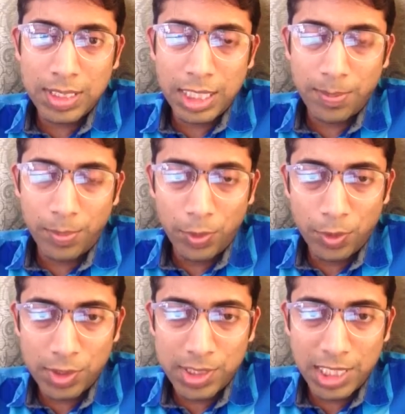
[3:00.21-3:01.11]
the
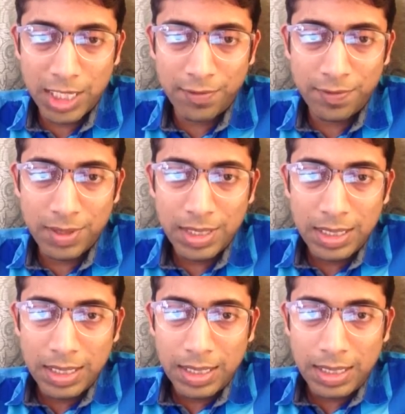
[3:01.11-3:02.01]
reports of
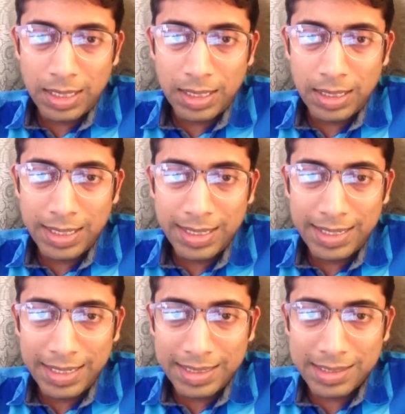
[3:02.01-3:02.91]

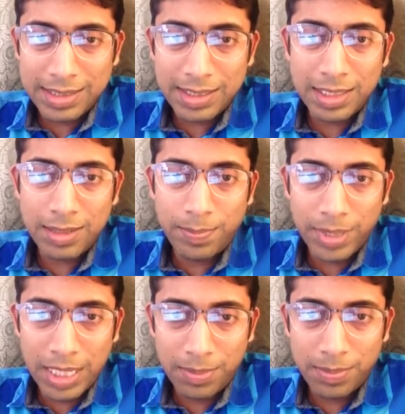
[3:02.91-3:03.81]
intentional
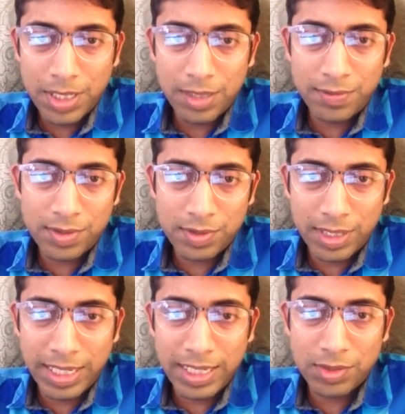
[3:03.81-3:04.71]
preemptive
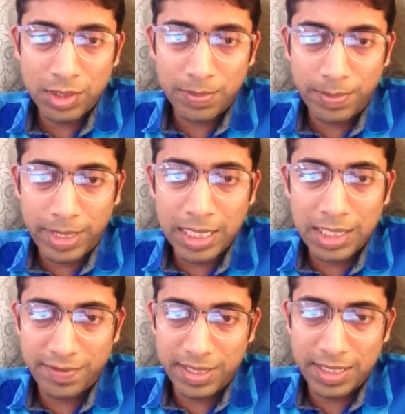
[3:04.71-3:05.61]
strikes on the
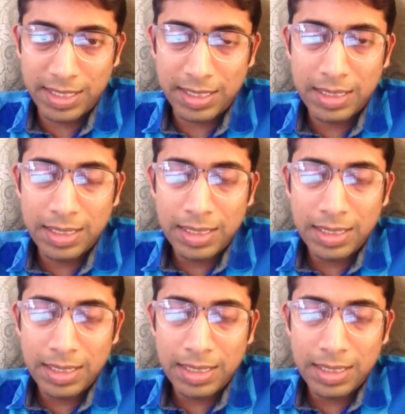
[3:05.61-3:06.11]
part of India